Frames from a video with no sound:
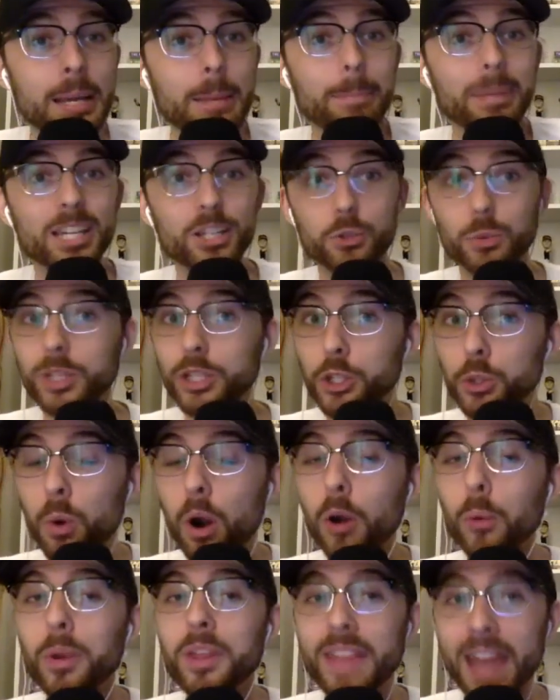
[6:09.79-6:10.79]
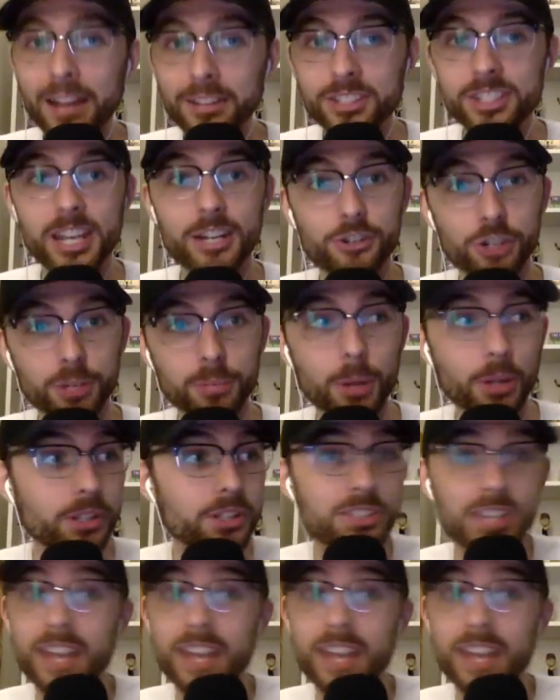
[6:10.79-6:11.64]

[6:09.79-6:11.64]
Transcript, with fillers: Because when you are without Cedric Mullins,